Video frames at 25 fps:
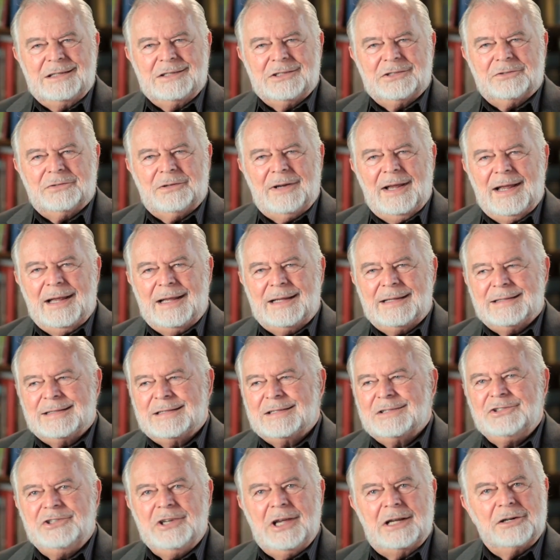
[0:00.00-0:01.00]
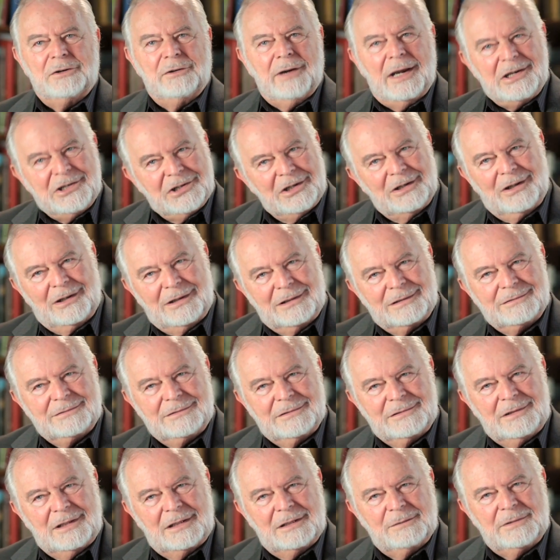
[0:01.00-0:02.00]
transgenerational.
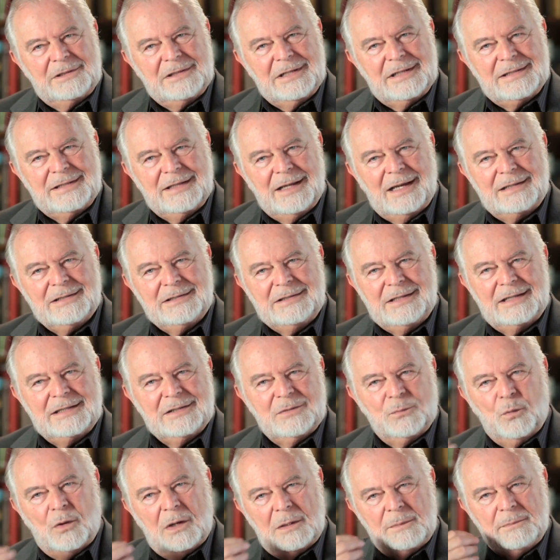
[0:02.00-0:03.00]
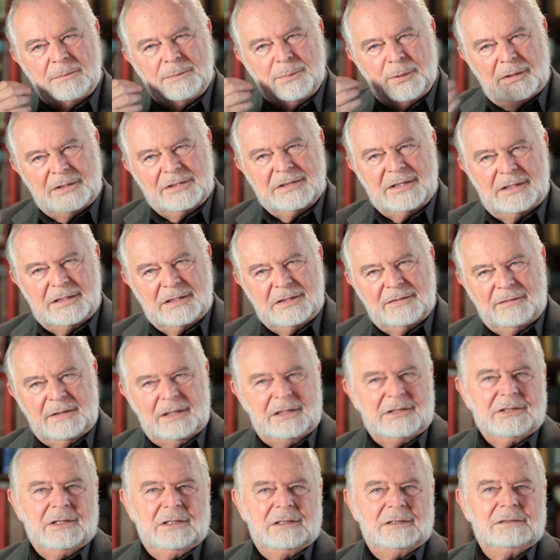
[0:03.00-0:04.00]
In other words, it's not just one person's
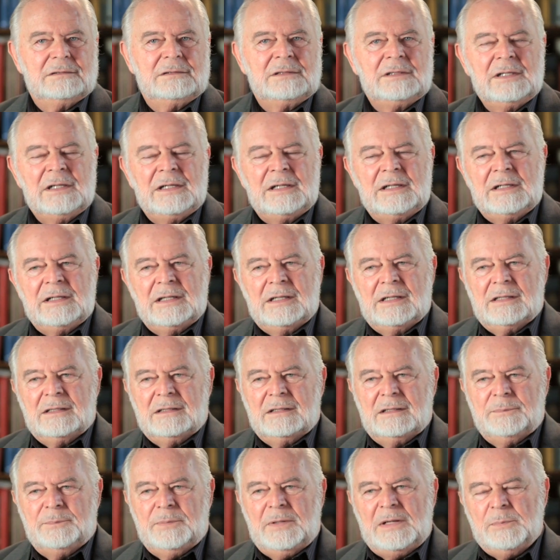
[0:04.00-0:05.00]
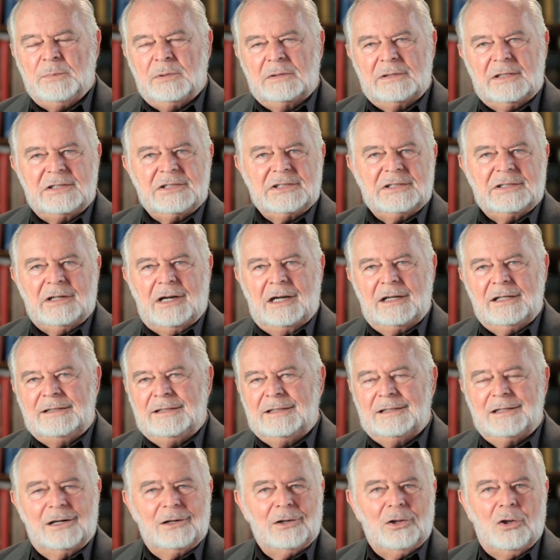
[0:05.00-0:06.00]
vision. The people that started
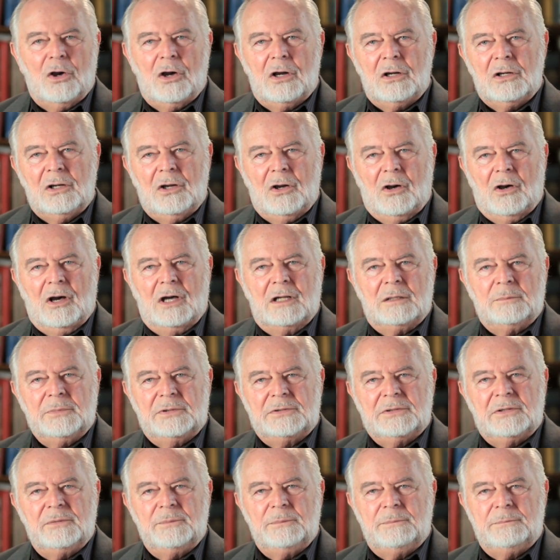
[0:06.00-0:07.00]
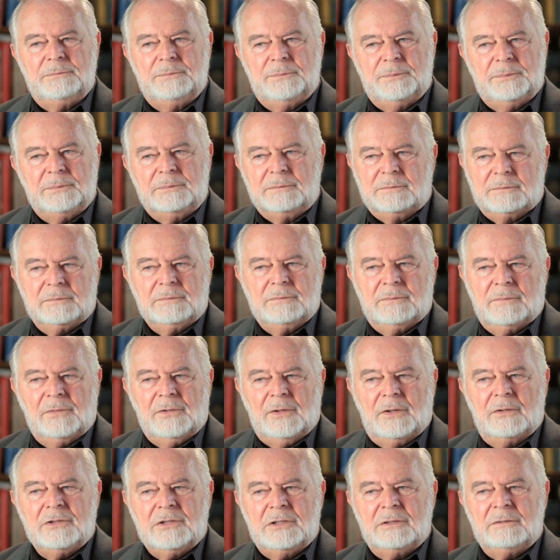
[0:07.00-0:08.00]
it are long gone, but
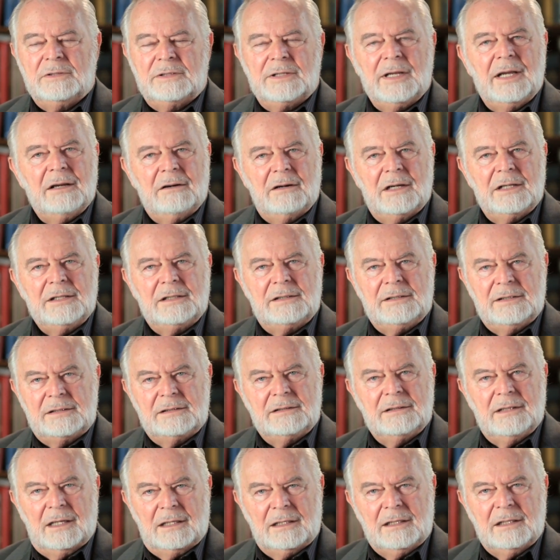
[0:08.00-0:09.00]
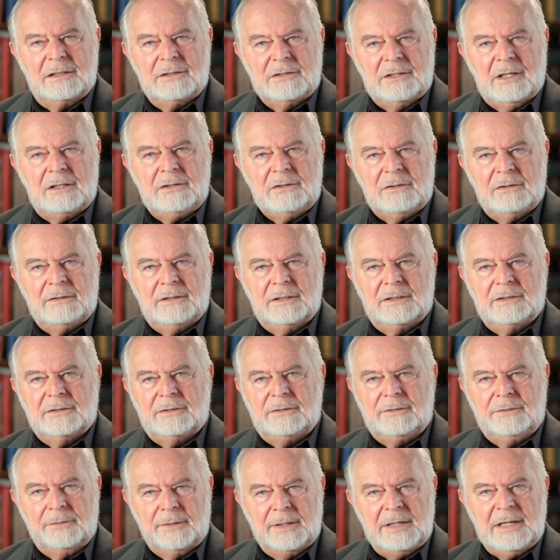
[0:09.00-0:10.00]
those who inherited it continue this
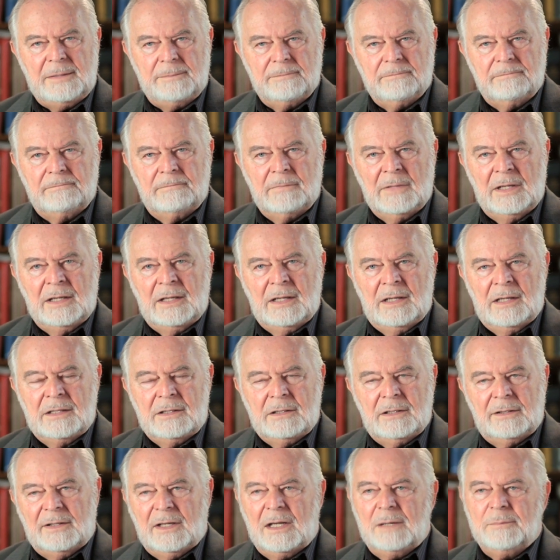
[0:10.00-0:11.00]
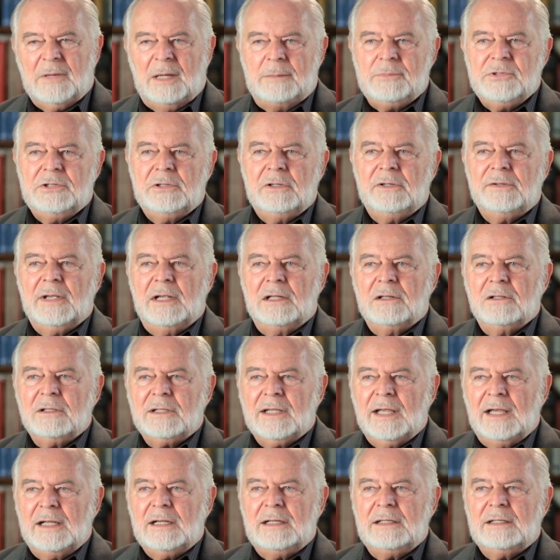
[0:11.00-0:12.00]
dream. To them, I'm sure they
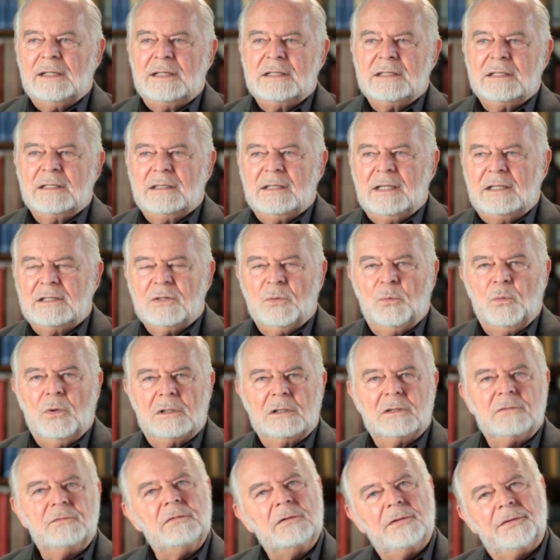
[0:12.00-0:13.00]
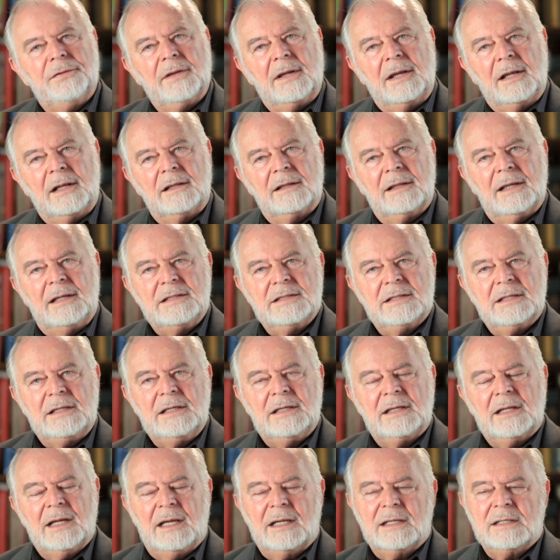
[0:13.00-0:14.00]
look at it as a wonderful thing. They
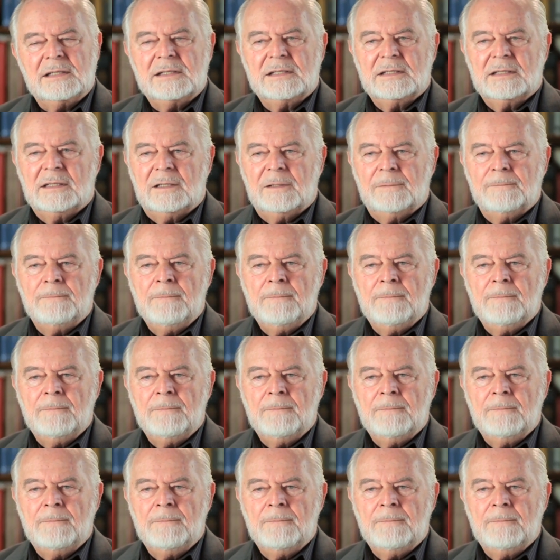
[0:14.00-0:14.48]
see it as